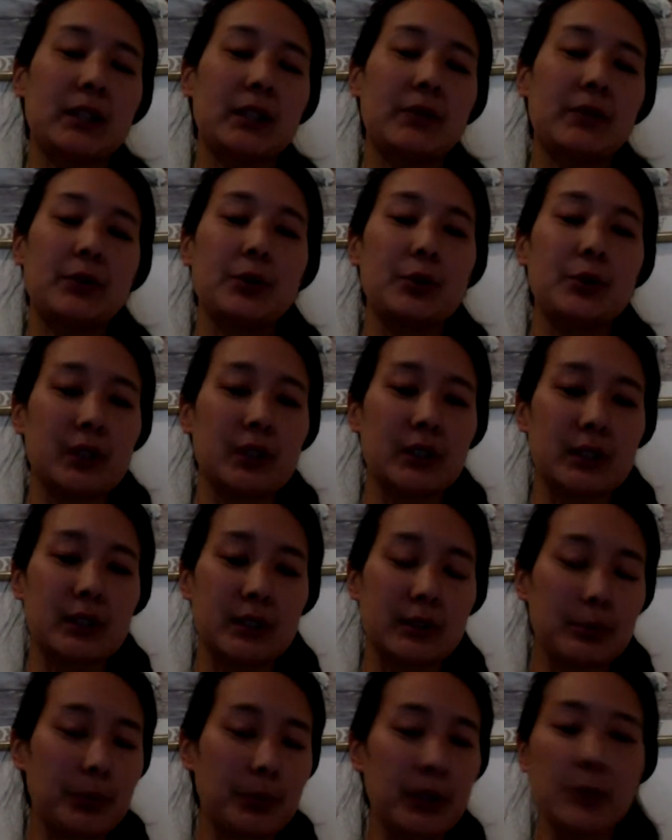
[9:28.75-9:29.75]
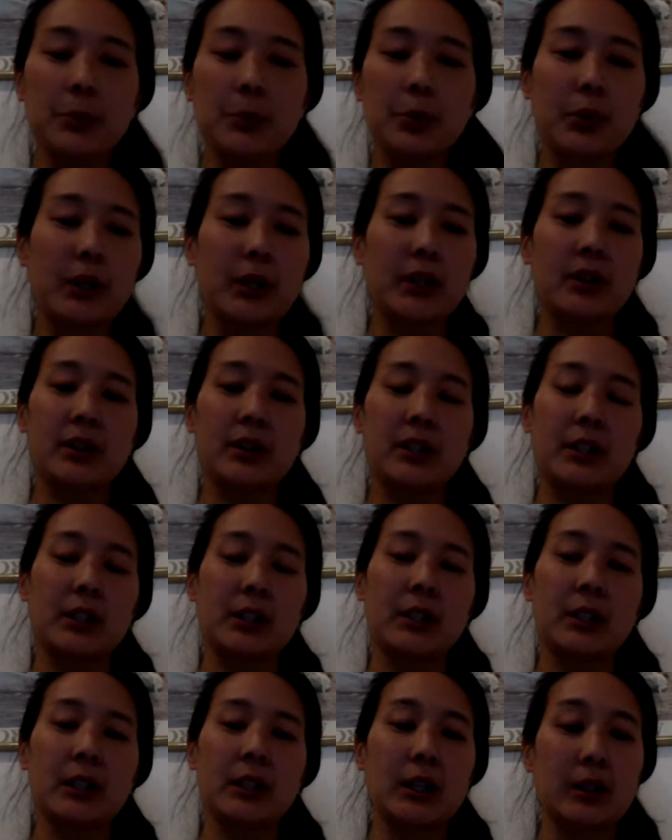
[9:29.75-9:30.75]
if you can pinpoint
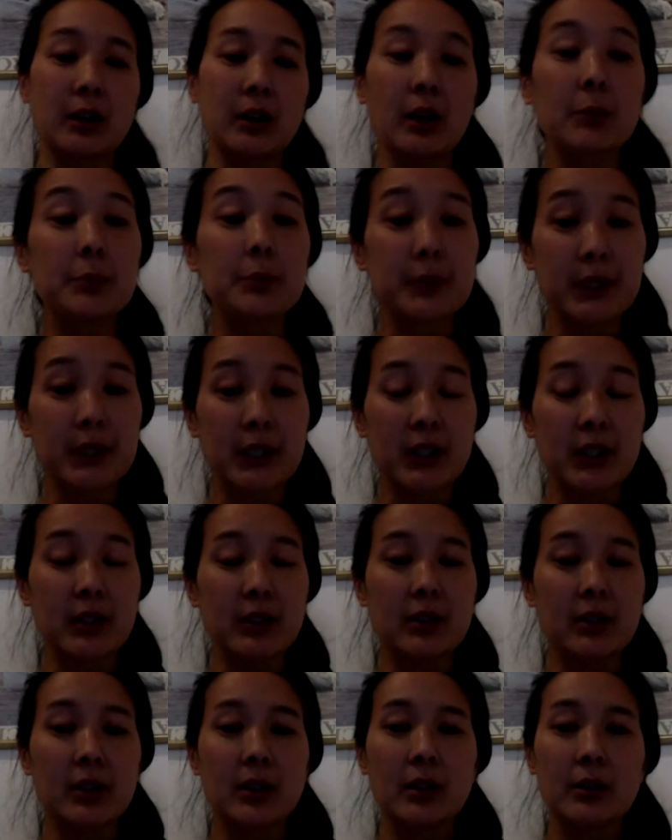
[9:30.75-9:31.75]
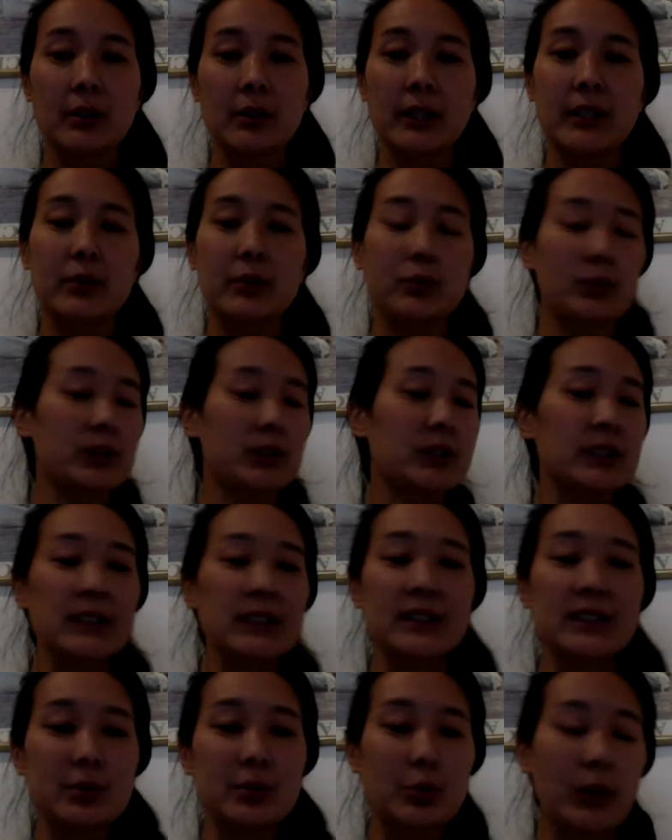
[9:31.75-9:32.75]
that a company like
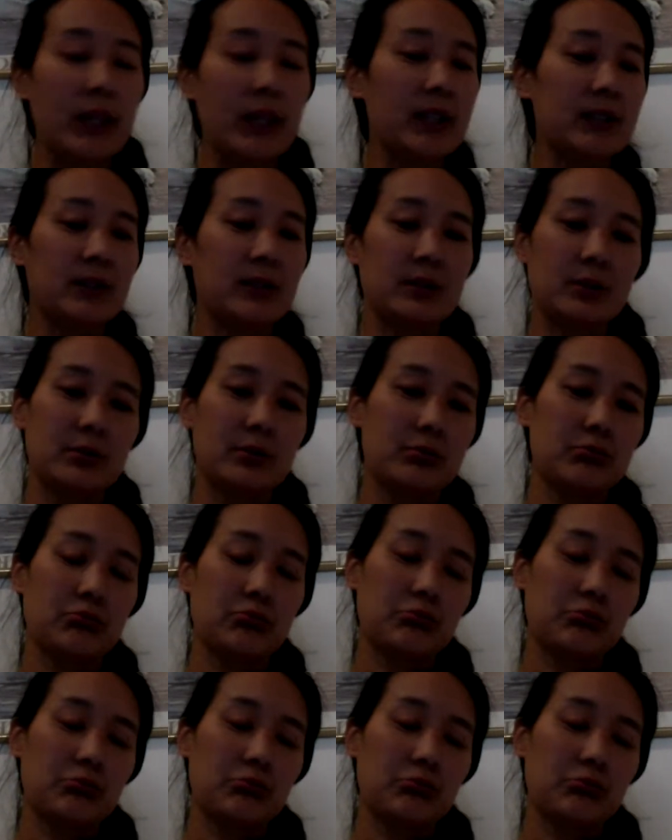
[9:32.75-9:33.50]
released waste,